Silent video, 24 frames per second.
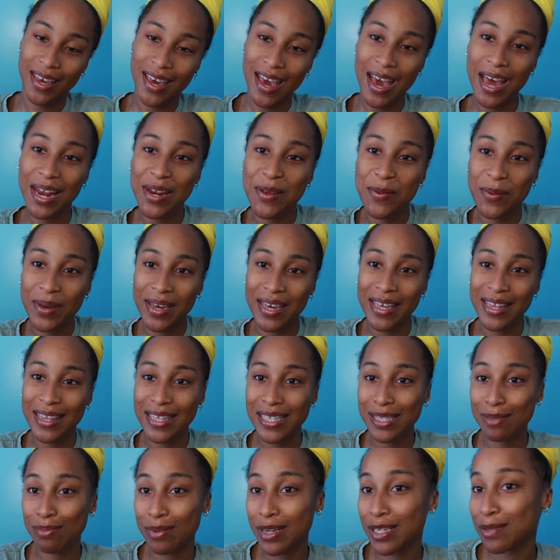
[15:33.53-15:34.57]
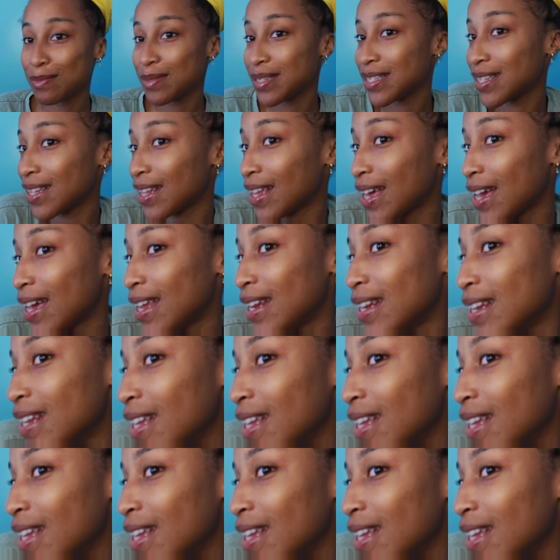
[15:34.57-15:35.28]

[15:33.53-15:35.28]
Anyway, this brings me to the end.